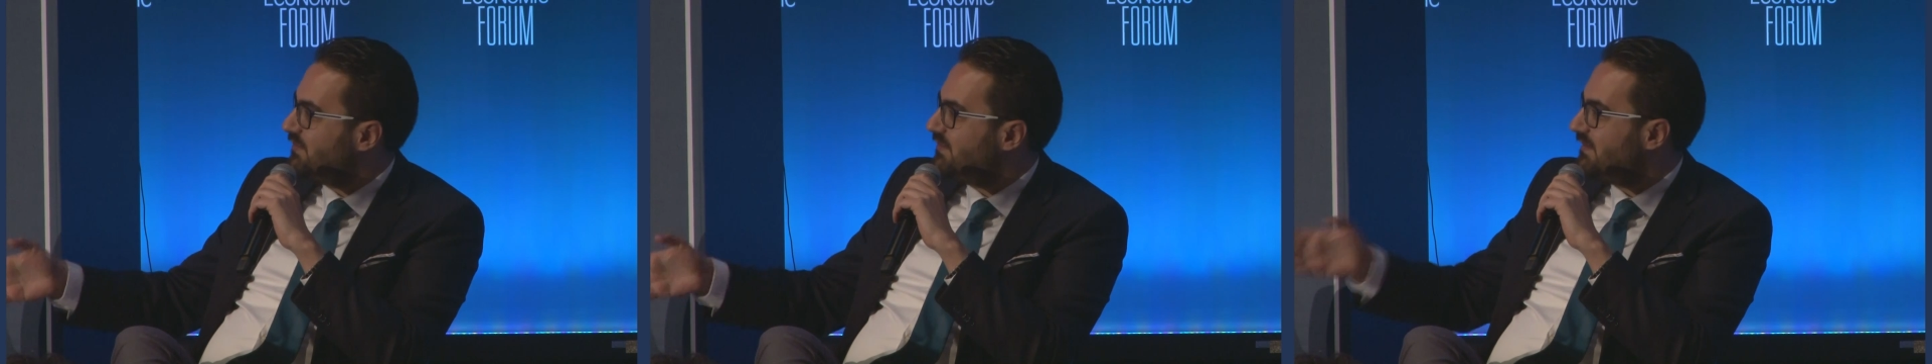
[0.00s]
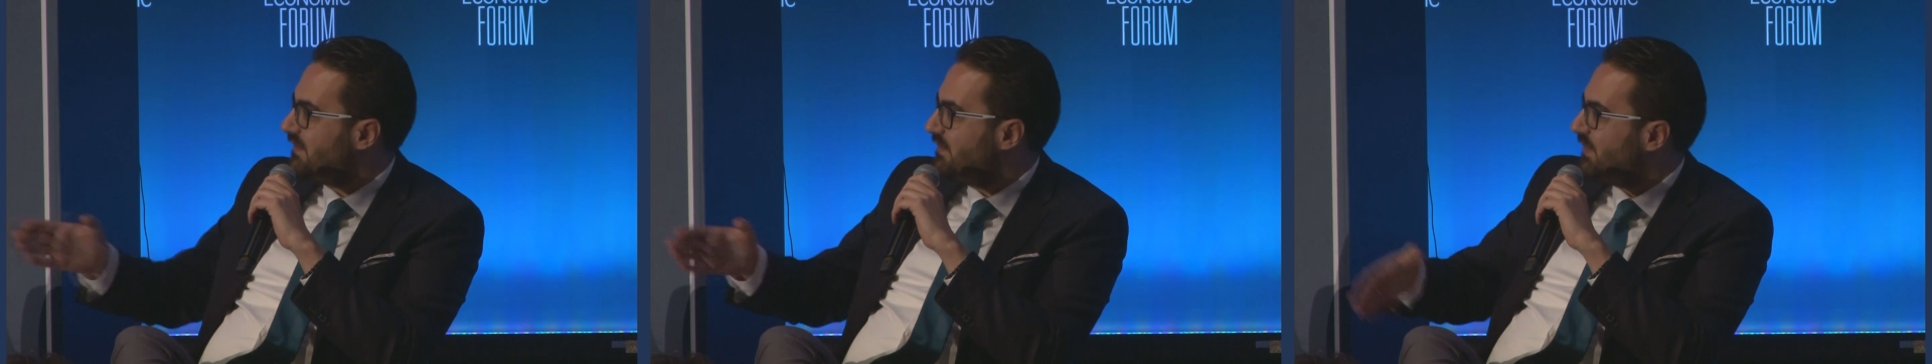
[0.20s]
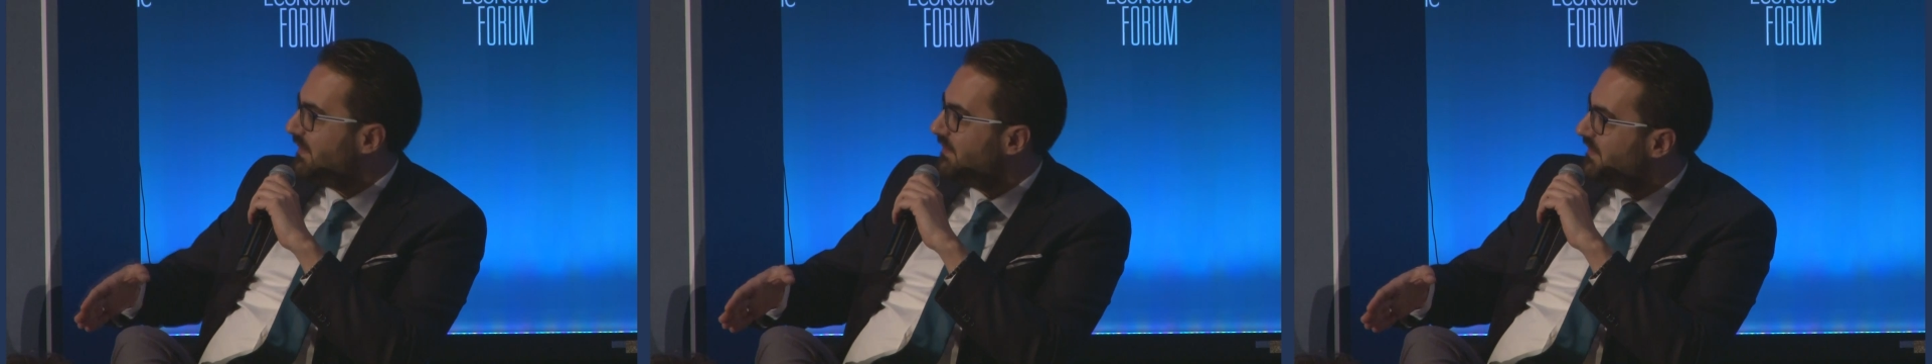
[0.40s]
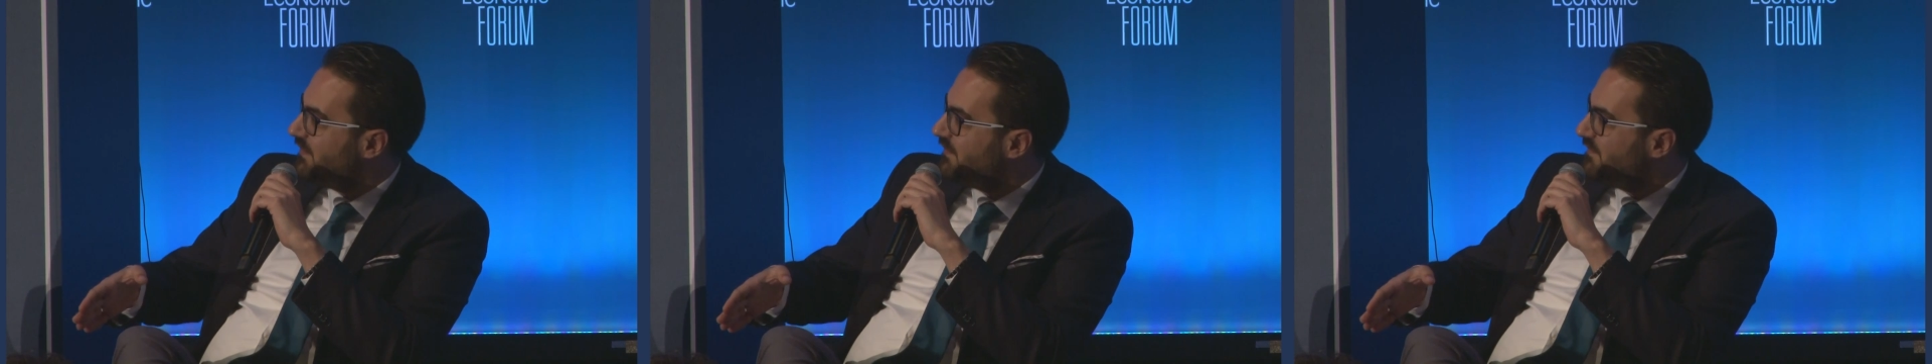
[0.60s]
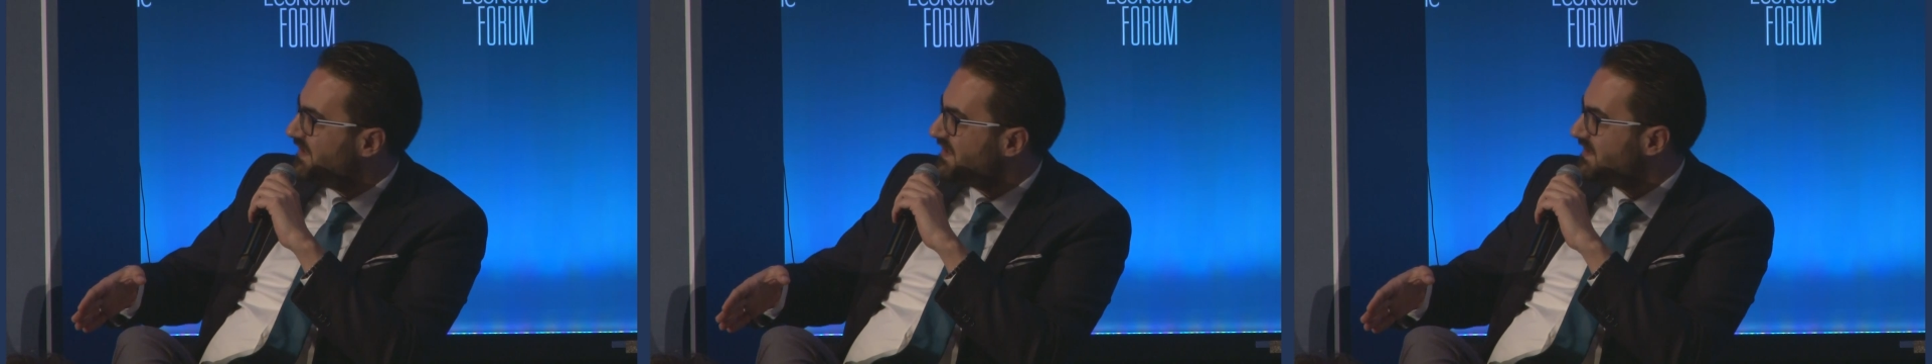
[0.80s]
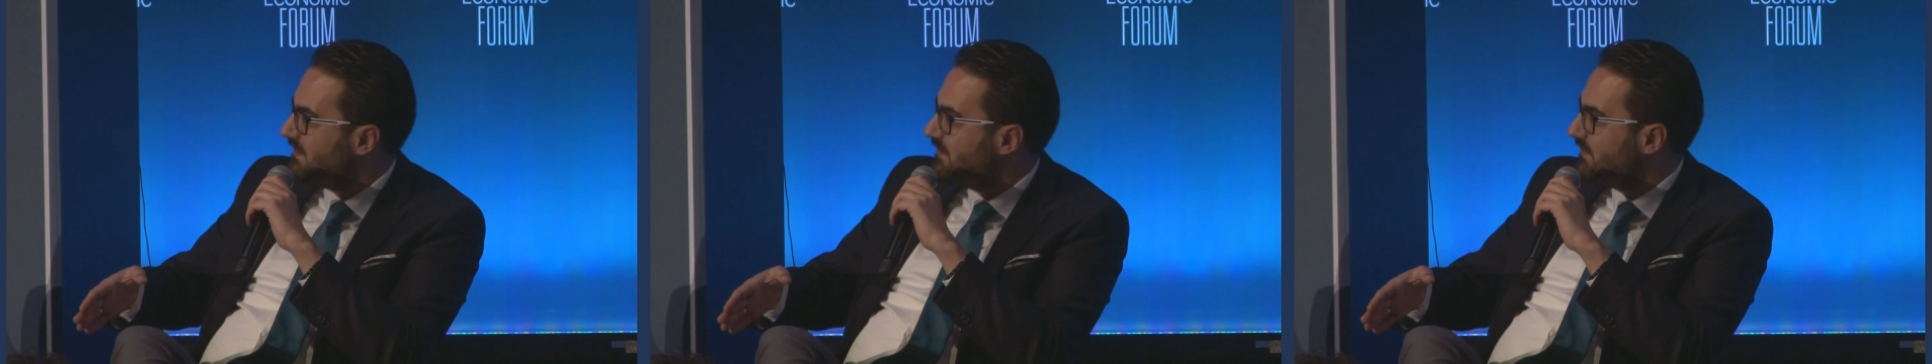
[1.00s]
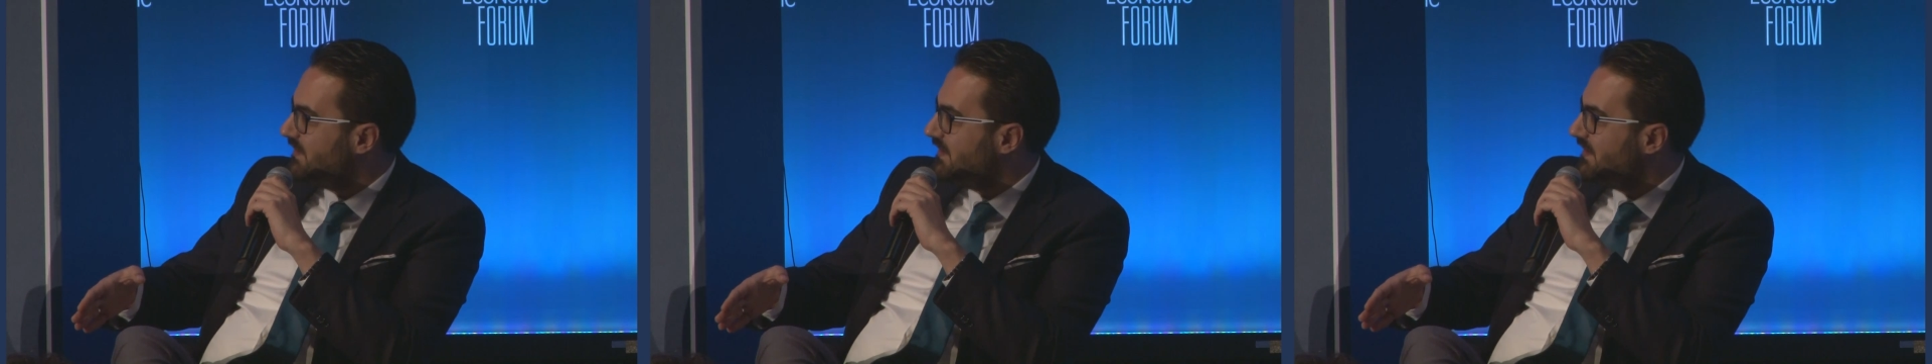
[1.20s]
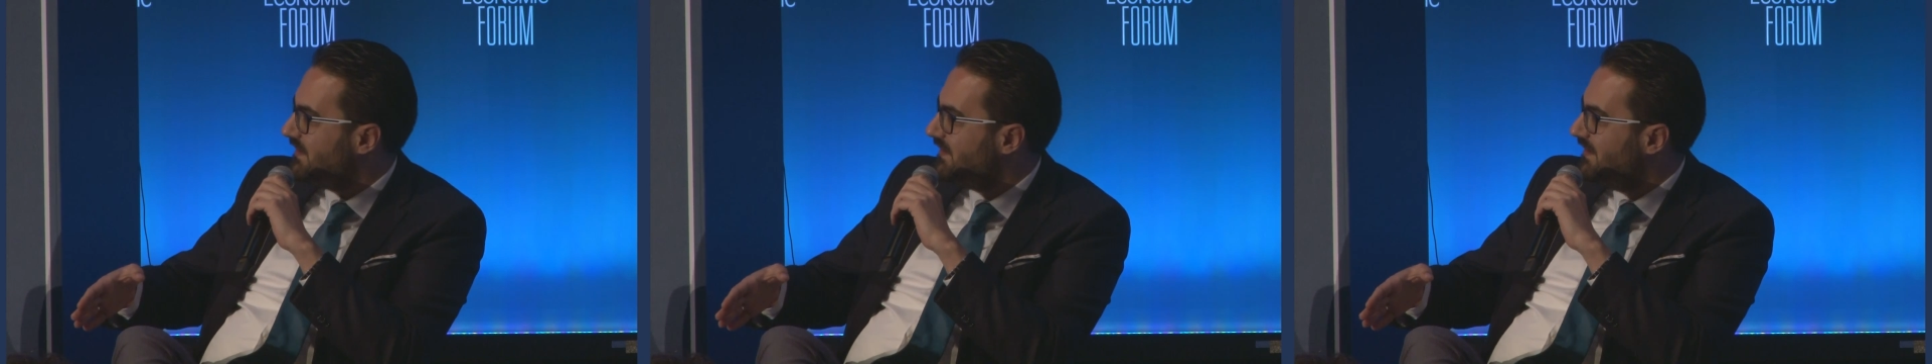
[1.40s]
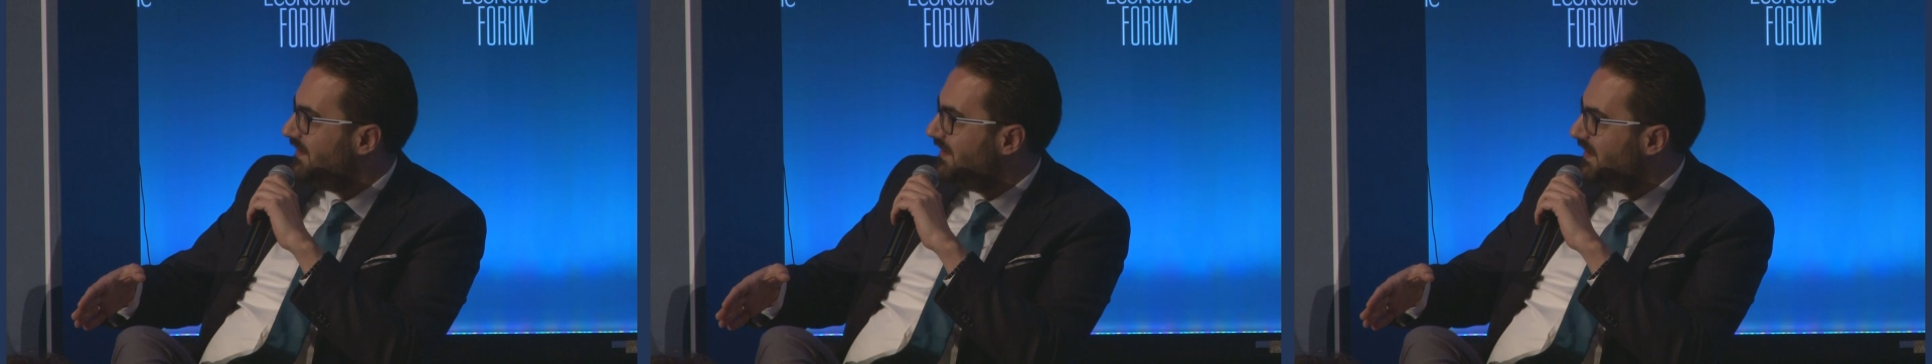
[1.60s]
to the Republic of Macedonia